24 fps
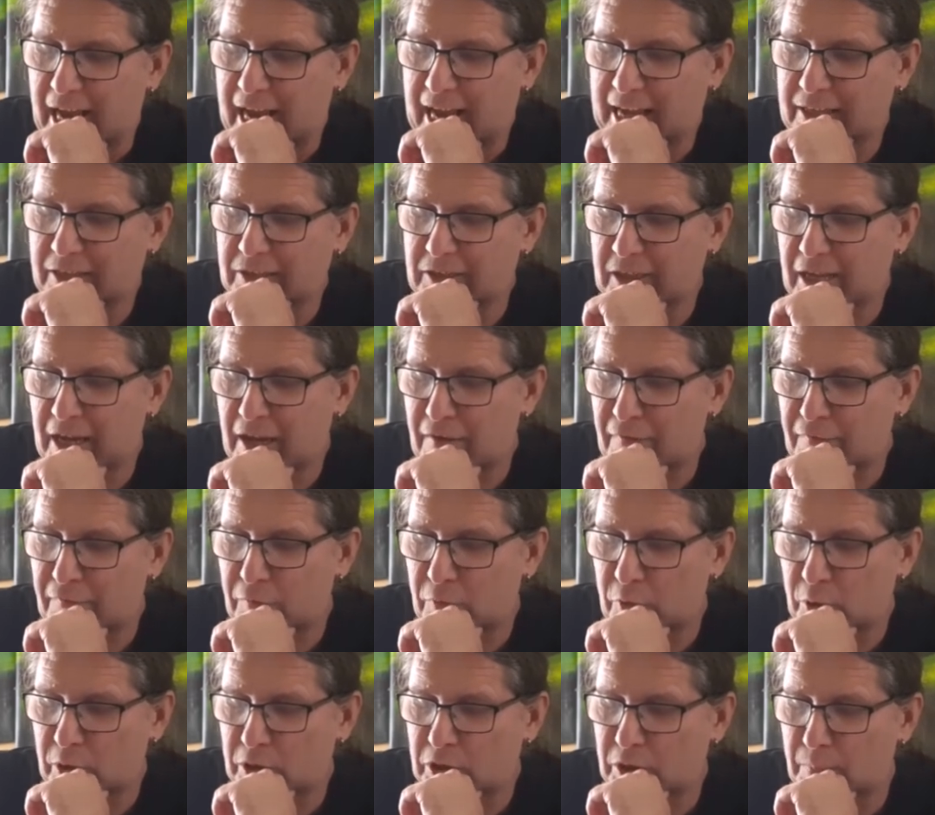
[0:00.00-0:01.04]
And
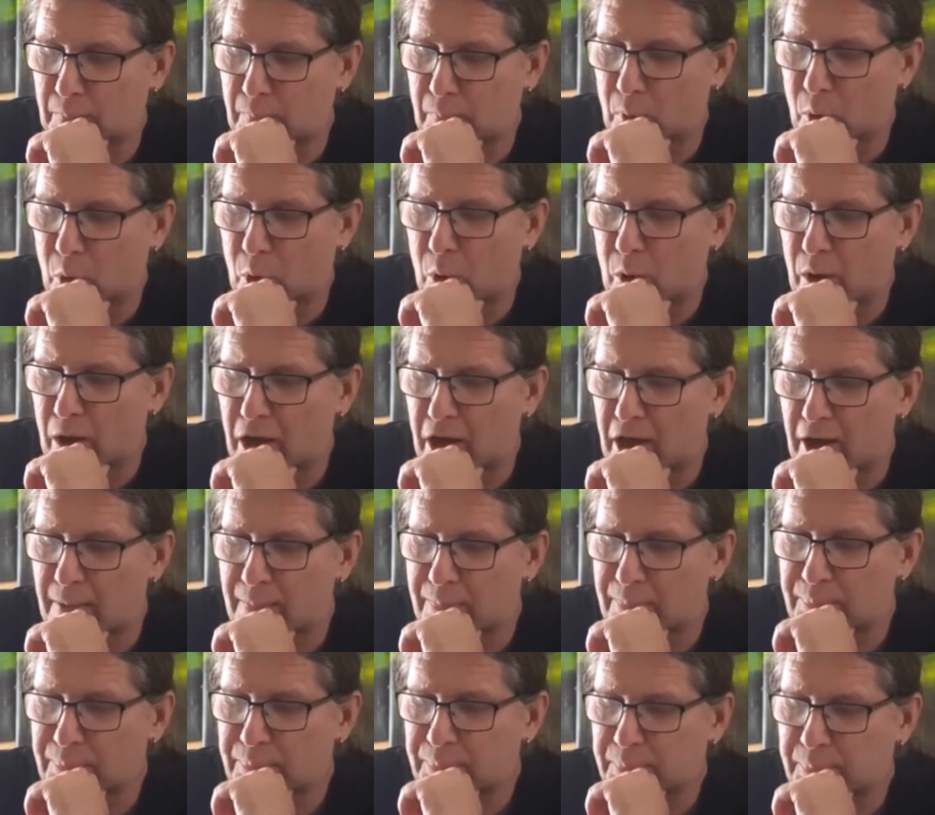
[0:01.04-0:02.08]
therefore, the more
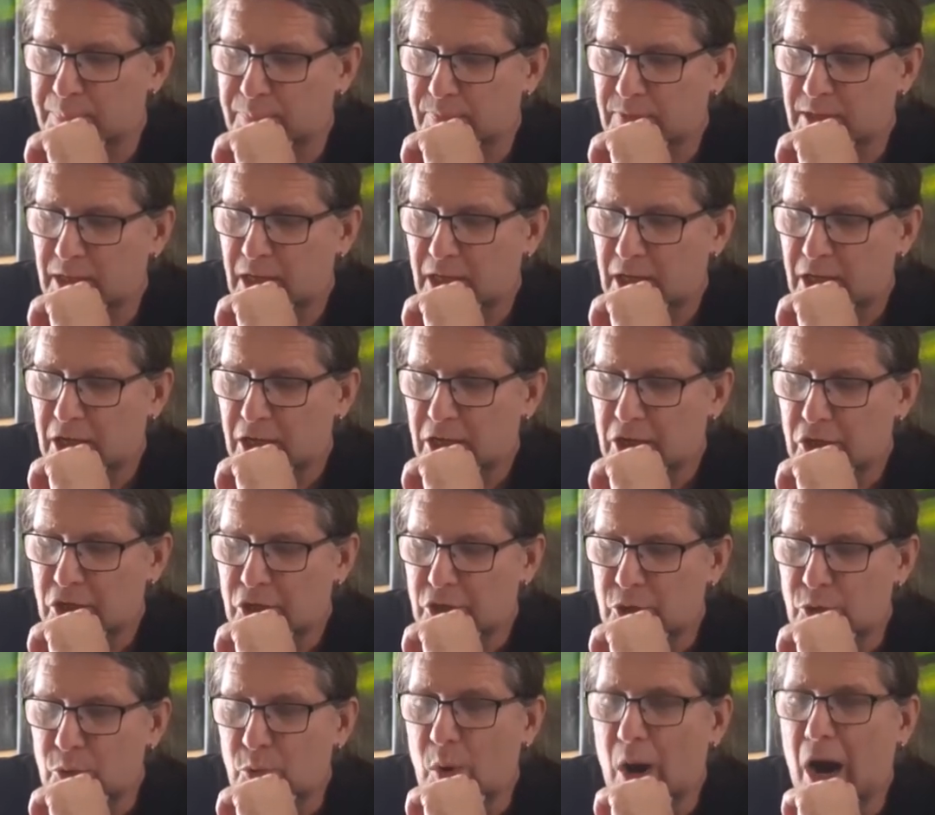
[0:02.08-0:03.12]

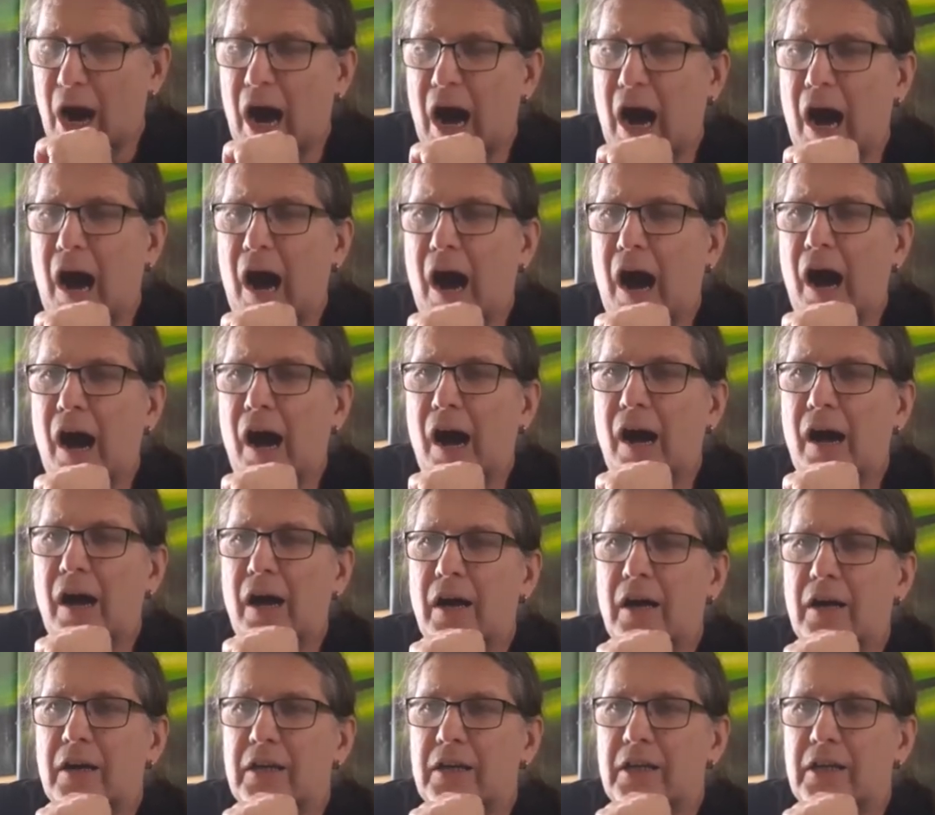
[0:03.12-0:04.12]
you are